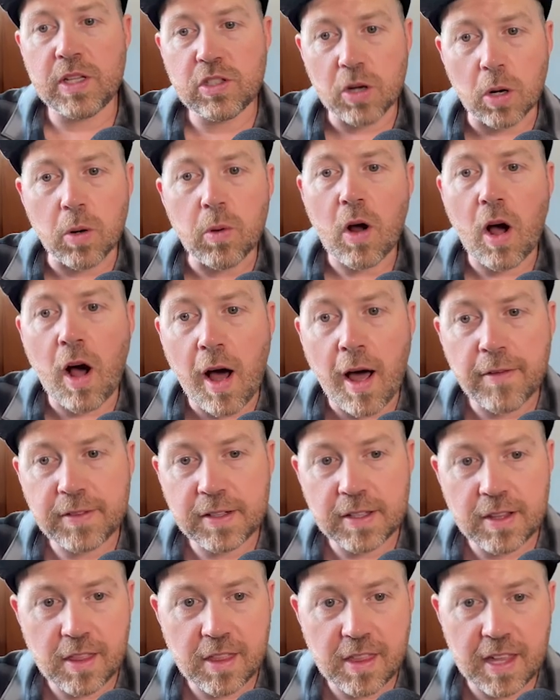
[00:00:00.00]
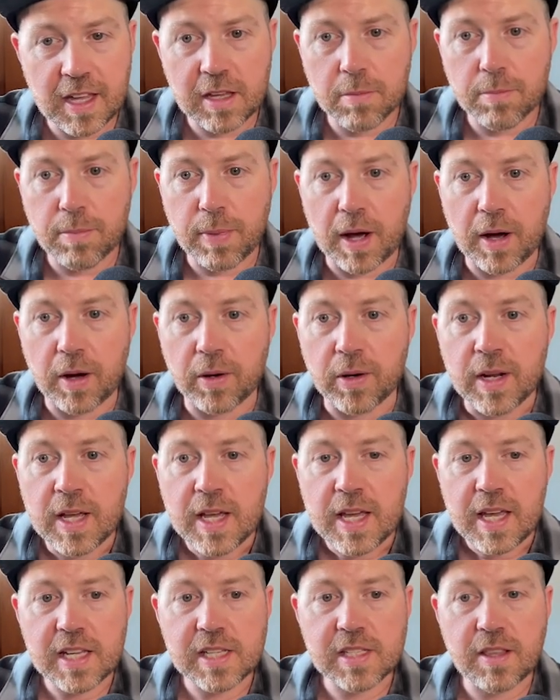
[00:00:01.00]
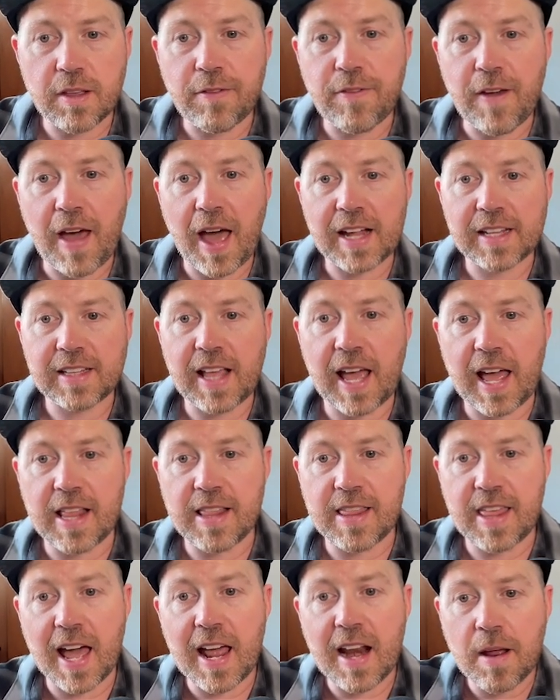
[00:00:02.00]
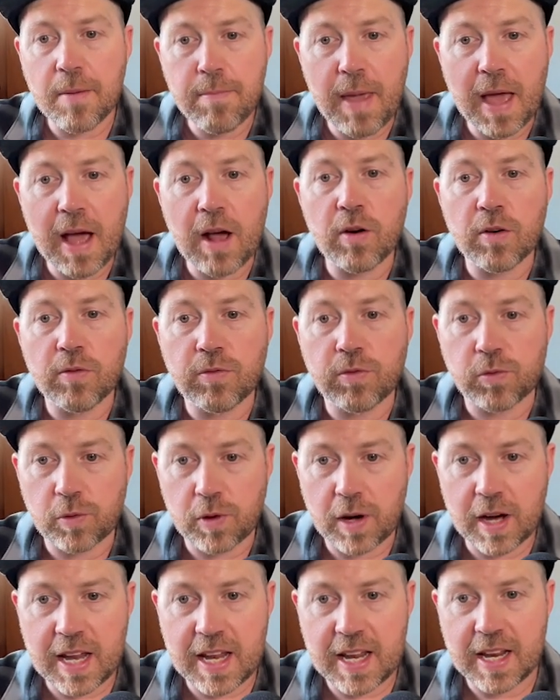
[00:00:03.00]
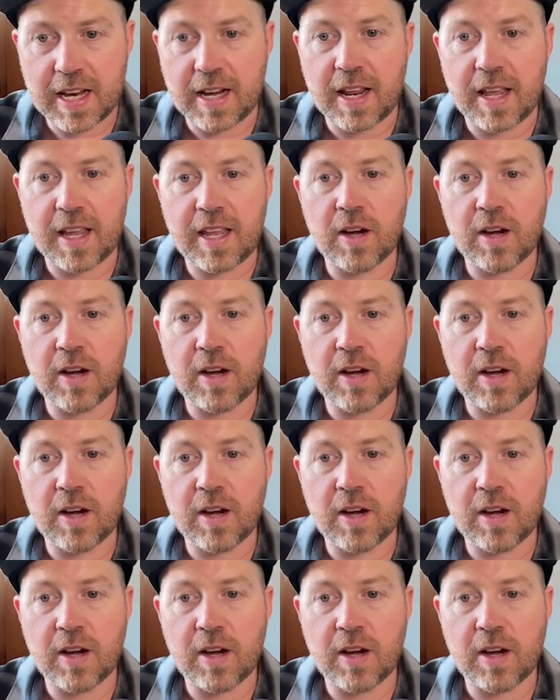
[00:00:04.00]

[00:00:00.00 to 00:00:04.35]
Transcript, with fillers: don't often think about is the fact that that amount of rain,